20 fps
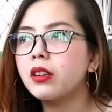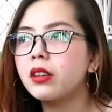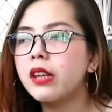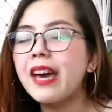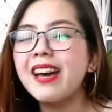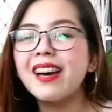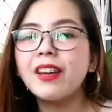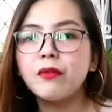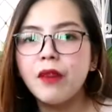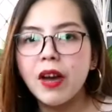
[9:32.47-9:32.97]

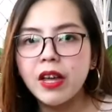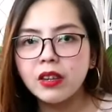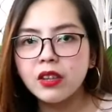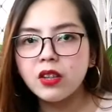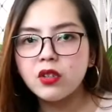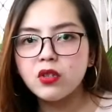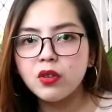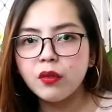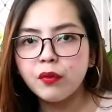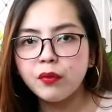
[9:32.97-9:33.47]
take
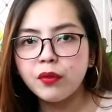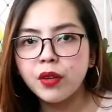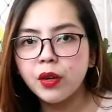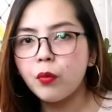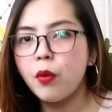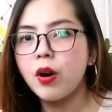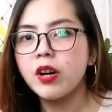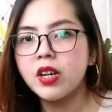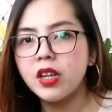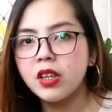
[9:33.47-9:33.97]
advantage of the
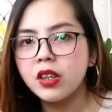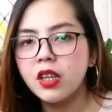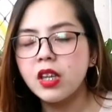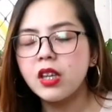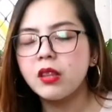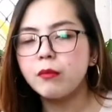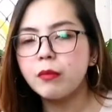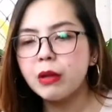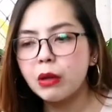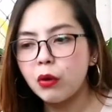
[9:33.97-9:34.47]

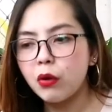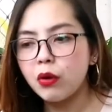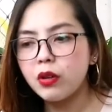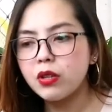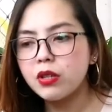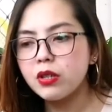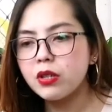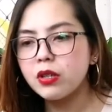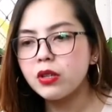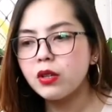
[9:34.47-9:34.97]
quarantine
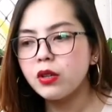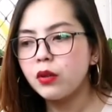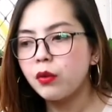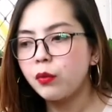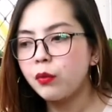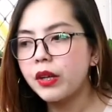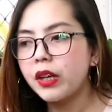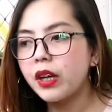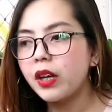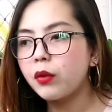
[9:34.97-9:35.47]
because
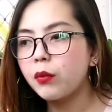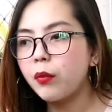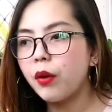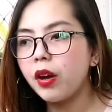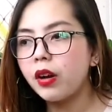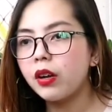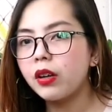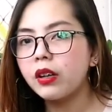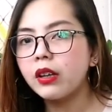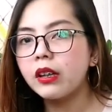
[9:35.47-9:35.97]
we can
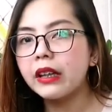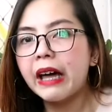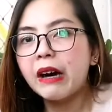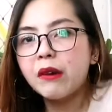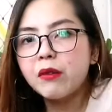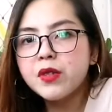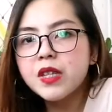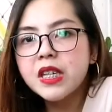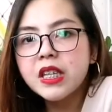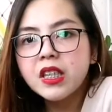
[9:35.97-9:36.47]
wear
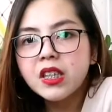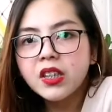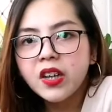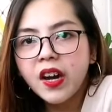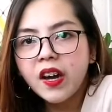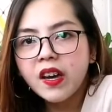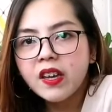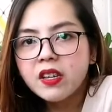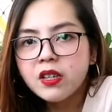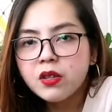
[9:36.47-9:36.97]
lousy
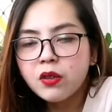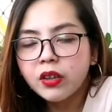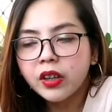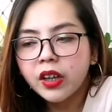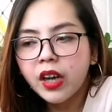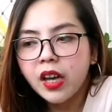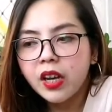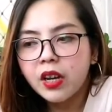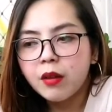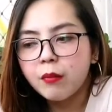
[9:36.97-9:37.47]
dress or
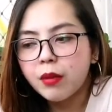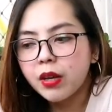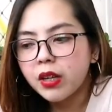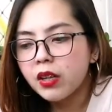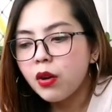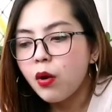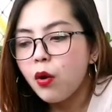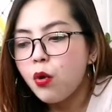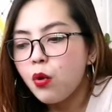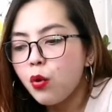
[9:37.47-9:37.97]
kaya
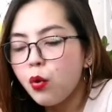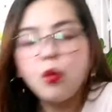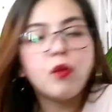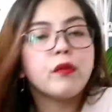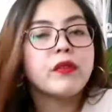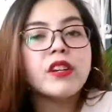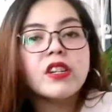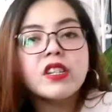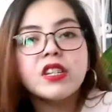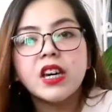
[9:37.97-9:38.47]
naman
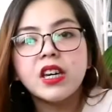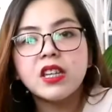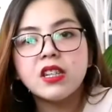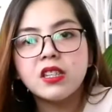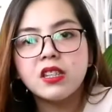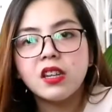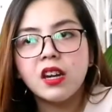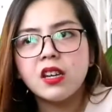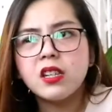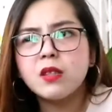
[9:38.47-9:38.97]

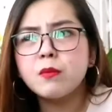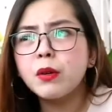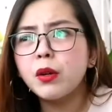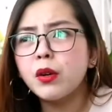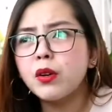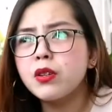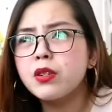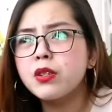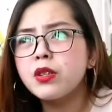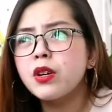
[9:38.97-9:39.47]
oversized dress
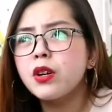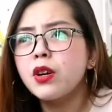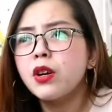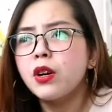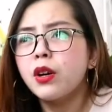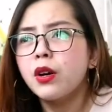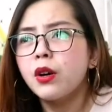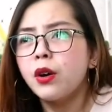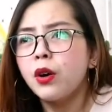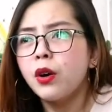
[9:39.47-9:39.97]
because
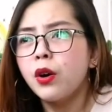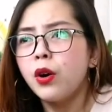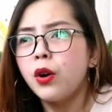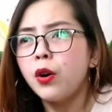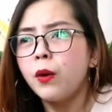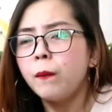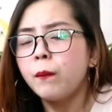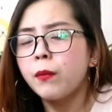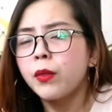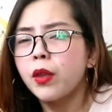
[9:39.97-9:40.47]

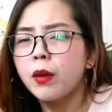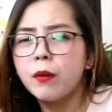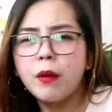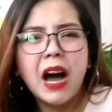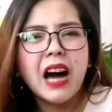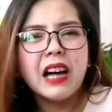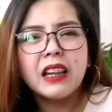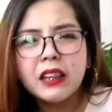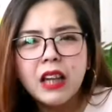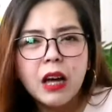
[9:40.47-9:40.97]

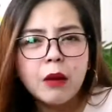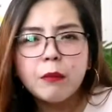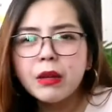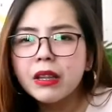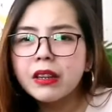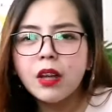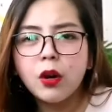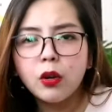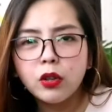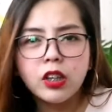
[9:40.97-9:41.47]
ang
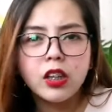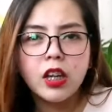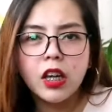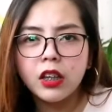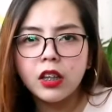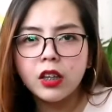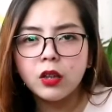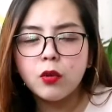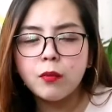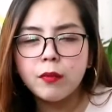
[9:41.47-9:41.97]
daming taon na
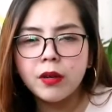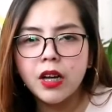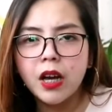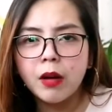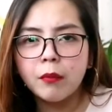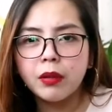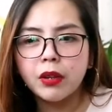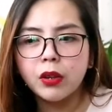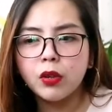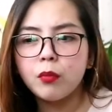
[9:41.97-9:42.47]
natin
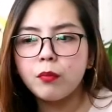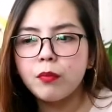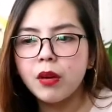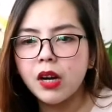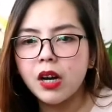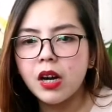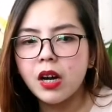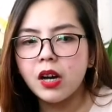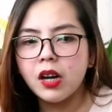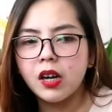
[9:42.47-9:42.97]
gumagamit ng
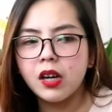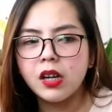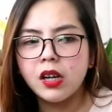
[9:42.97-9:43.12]
mga